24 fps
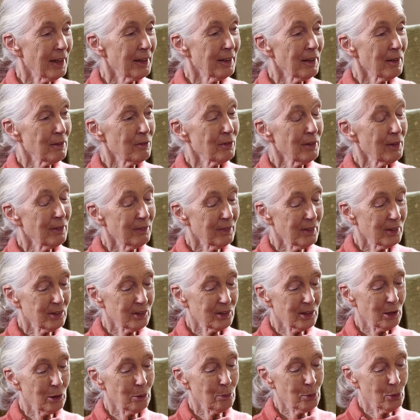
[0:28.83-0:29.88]
And I found
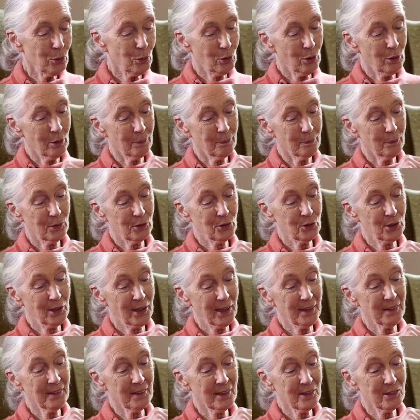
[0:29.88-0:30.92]
this little book, which
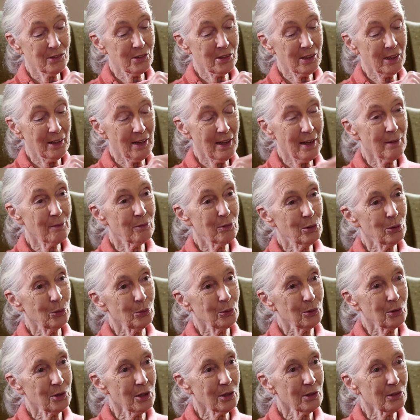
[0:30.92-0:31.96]
again I still have,
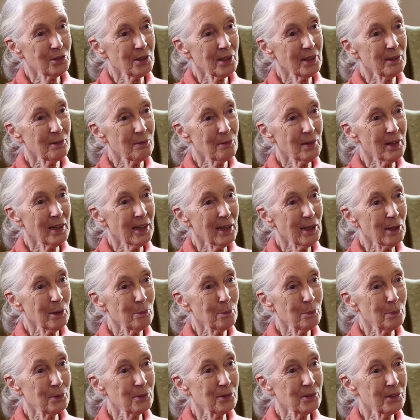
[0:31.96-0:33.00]
called Tarzan of the
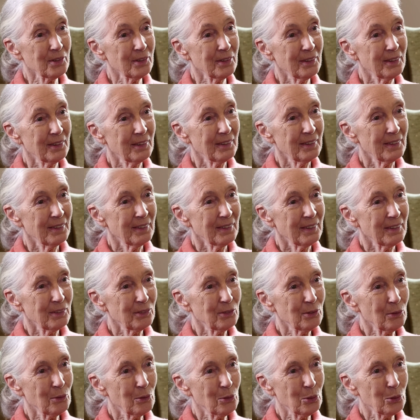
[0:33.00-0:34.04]
Apes. And
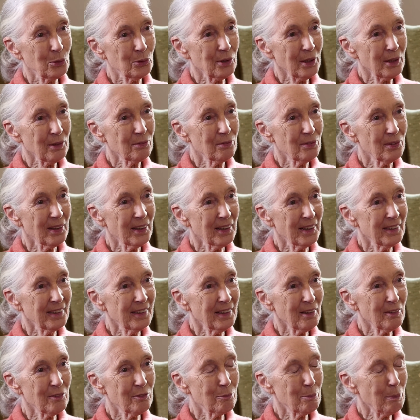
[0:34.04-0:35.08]
so of course I fell in
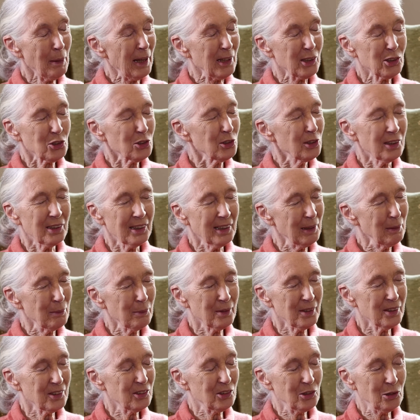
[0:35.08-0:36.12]
love passionately
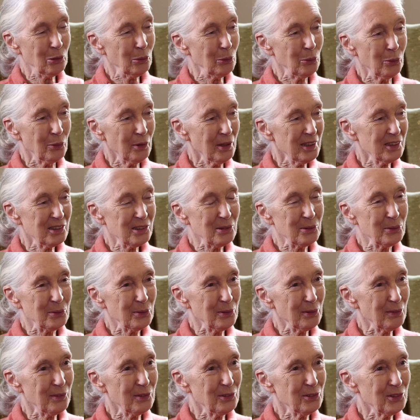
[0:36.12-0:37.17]
with this glorious
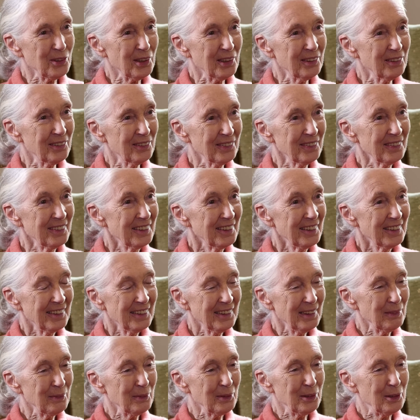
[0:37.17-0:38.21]
Lord of the Jungle,
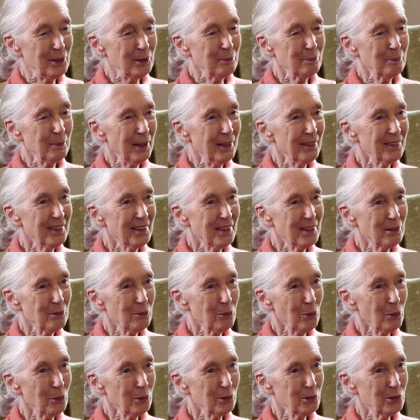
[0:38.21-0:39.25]
and he went and married the
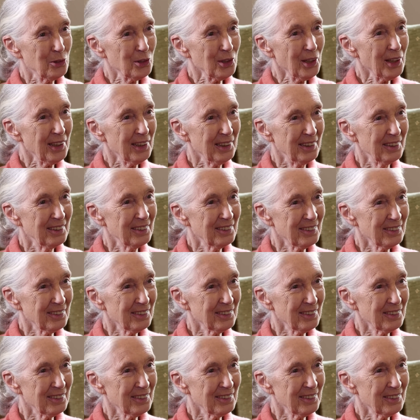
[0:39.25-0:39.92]
wrong Jane.